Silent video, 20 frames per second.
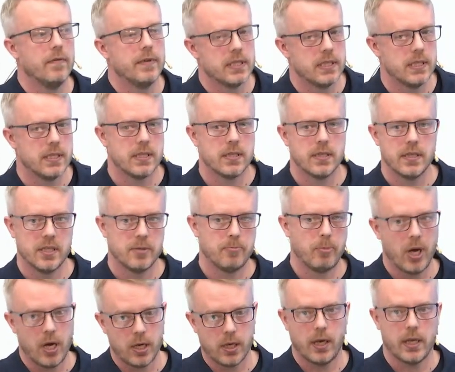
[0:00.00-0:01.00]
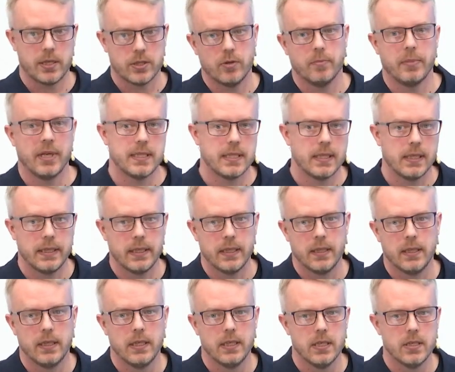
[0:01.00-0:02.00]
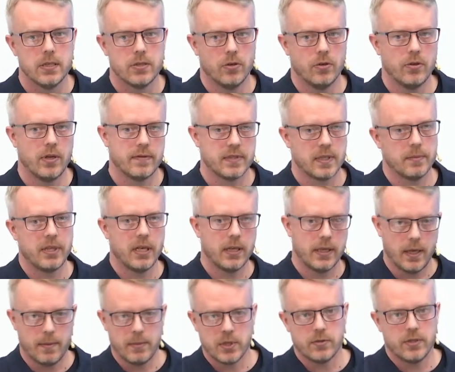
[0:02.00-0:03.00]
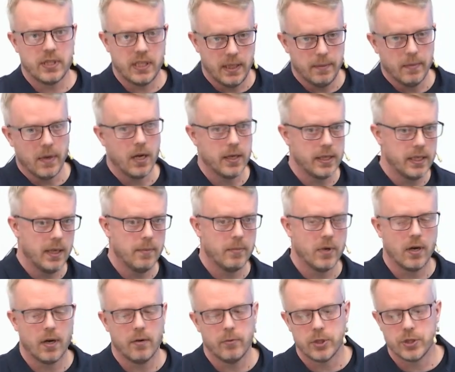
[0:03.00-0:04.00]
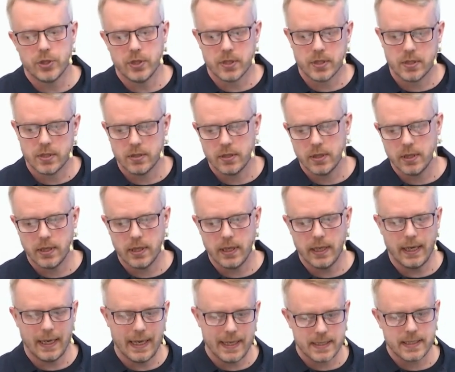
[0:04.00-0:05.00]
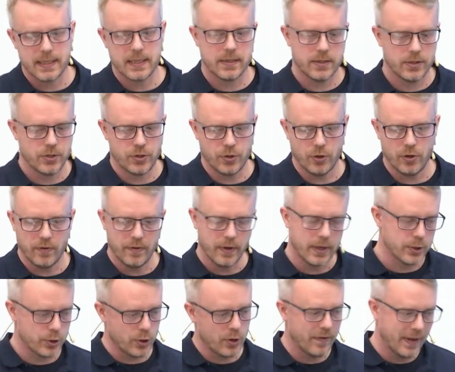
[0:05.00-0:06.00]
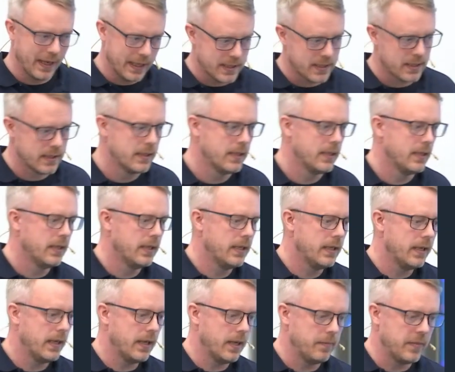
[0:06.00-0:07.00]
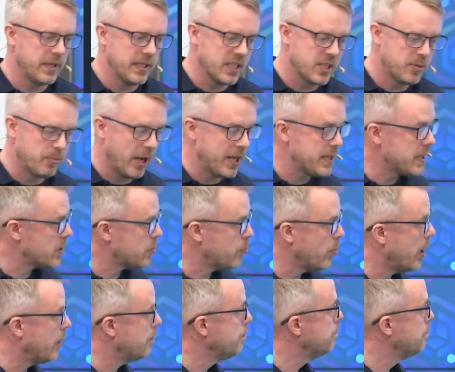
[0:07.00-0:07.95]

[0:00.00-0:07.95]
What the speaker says: is Spark cluster, basically. So you have something like Amazon EMR, which is less serverless in this space as well.